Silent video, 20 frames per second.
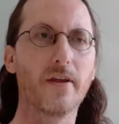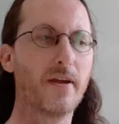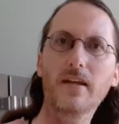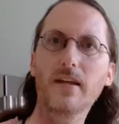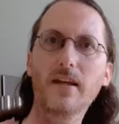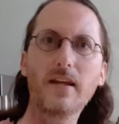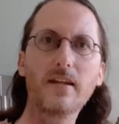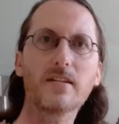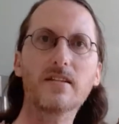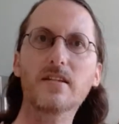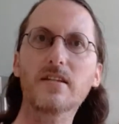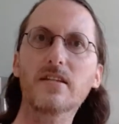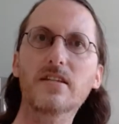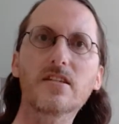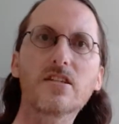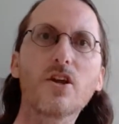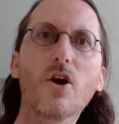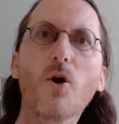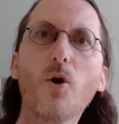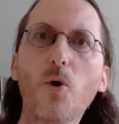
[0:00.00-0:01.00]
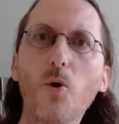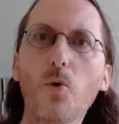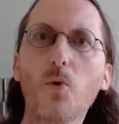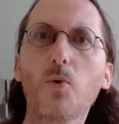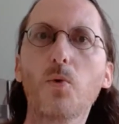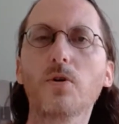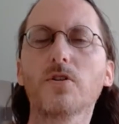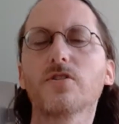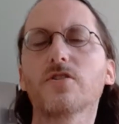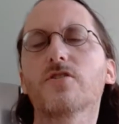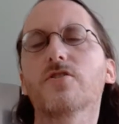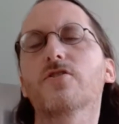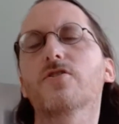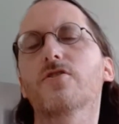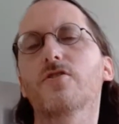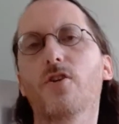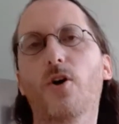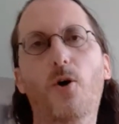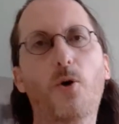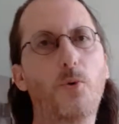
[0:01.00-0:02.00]
It's so
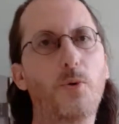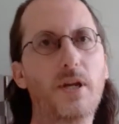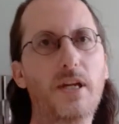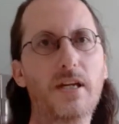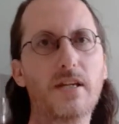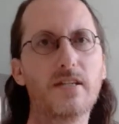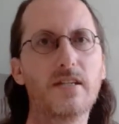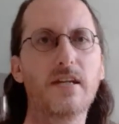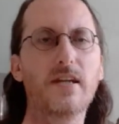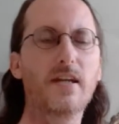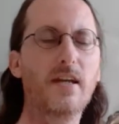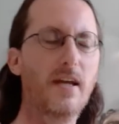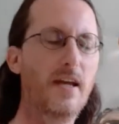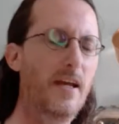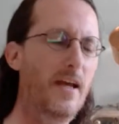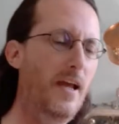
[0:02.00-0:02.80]
easy,